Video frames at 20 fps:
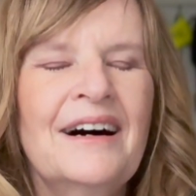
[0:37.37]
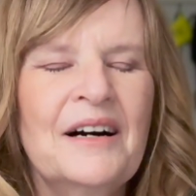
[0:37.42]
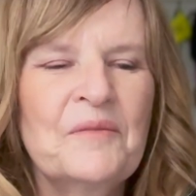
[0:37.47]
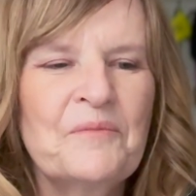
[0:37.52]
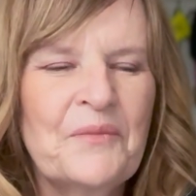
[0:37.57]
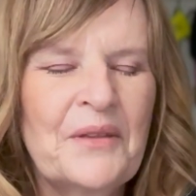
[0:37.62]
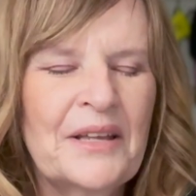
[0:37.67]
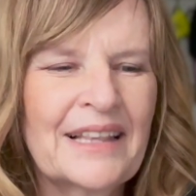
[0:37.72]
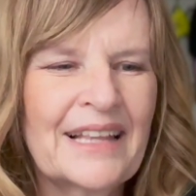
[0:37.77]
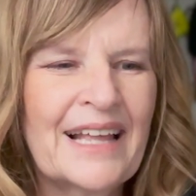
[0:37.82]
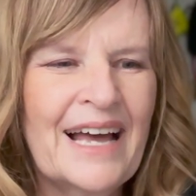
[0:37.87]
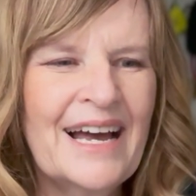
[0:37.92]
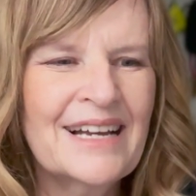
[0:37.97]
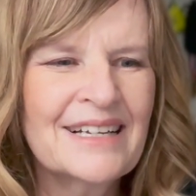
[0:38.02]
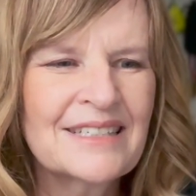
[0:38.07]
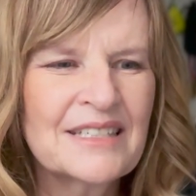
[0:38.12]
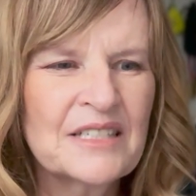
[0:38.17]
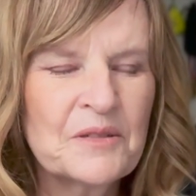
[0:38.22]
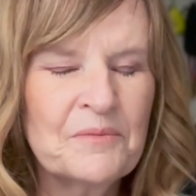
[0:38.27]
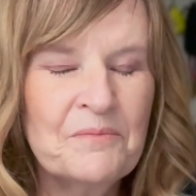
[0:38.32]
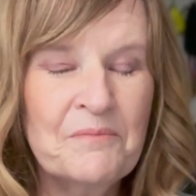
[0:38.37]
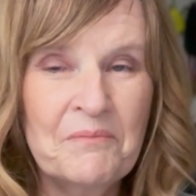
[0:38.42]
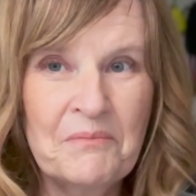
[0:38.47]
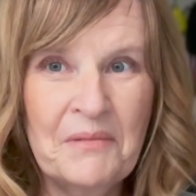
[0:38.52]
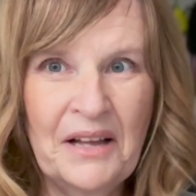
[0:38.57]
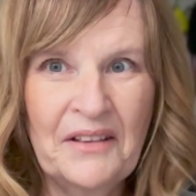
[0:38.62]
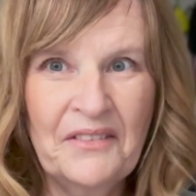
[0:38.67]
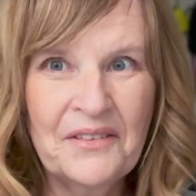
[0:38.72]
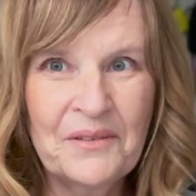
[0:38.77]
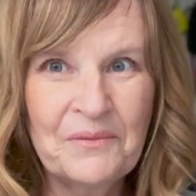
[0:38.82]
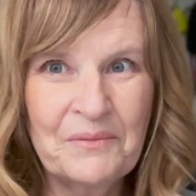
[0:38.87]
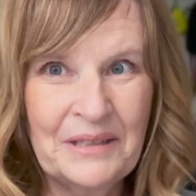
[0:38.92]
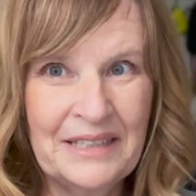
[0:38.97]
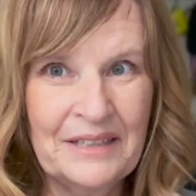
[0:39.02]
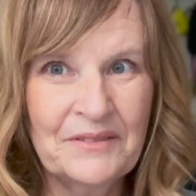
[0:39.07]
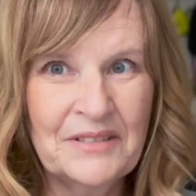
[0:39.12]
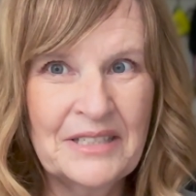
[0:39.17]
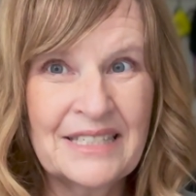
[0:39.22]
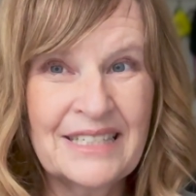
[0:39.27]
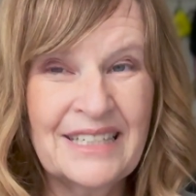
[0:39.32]
the last months we
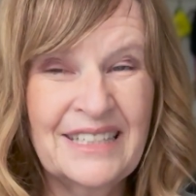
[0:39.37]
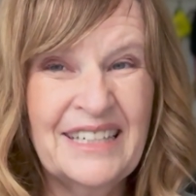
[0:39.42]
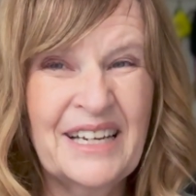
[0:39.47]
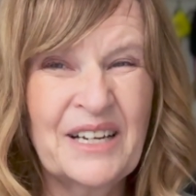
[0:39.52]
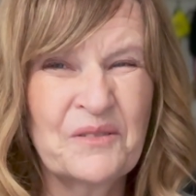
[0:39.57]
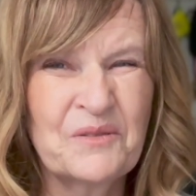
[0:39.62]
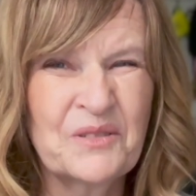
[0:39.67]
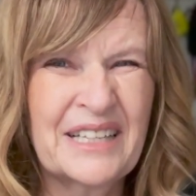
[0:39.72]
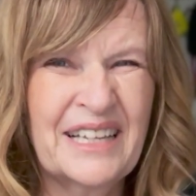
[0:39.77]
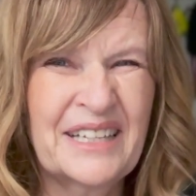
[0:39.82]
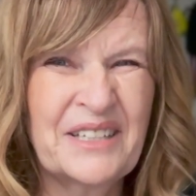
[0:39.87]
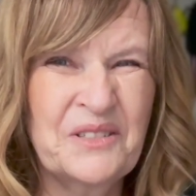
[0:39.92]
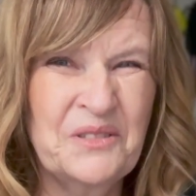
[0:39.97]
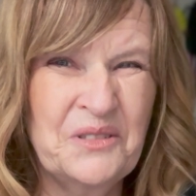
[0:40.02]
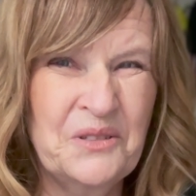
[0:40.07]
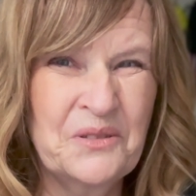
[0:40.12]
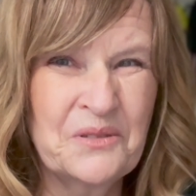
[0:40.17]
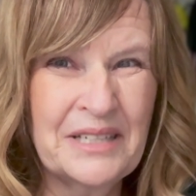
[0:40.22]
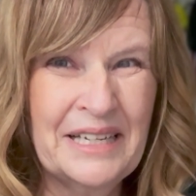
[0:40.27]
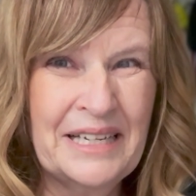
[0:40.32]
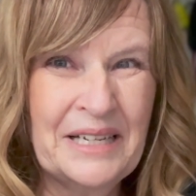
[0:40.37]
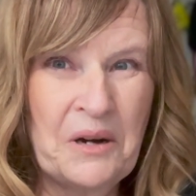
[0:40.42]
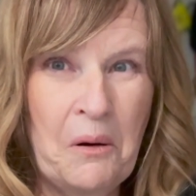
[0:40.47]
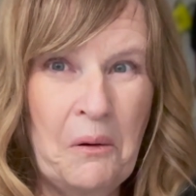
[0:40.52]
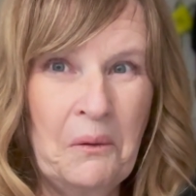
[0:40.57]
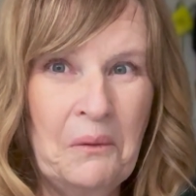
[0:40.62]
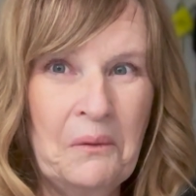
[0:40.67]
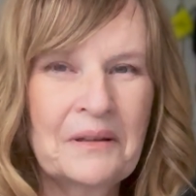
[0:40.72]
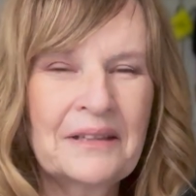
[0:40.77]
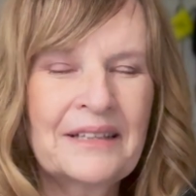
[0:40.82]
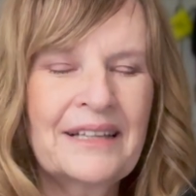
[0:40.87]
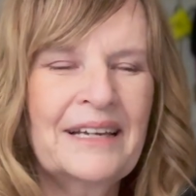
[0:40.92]
lived in San Diego was like unusually cold,